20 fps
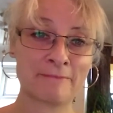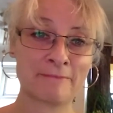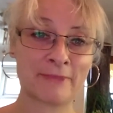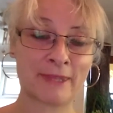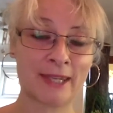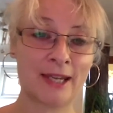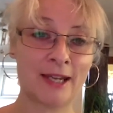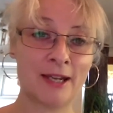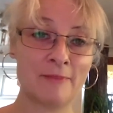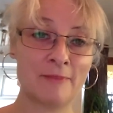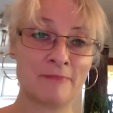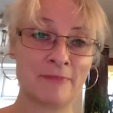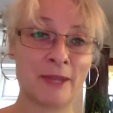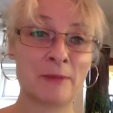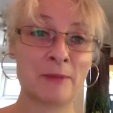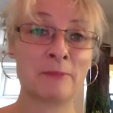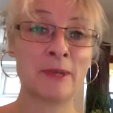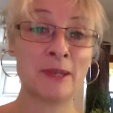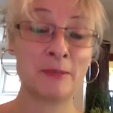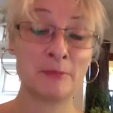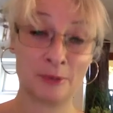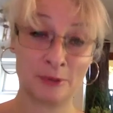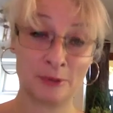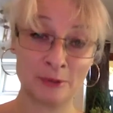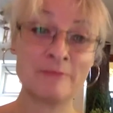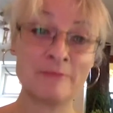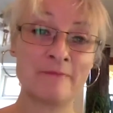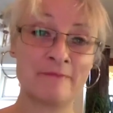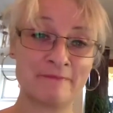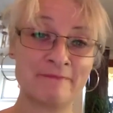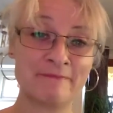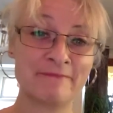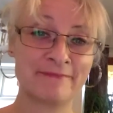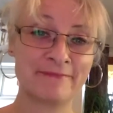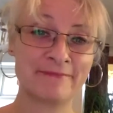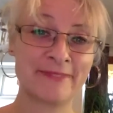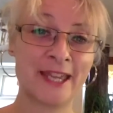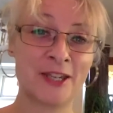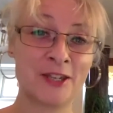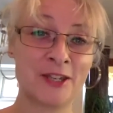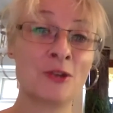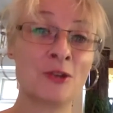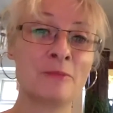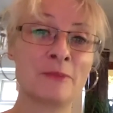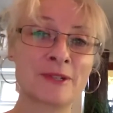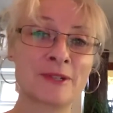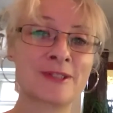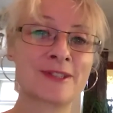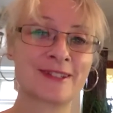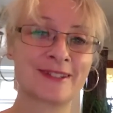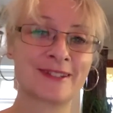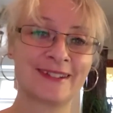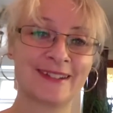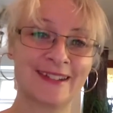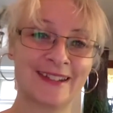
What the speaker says: their people, their humans,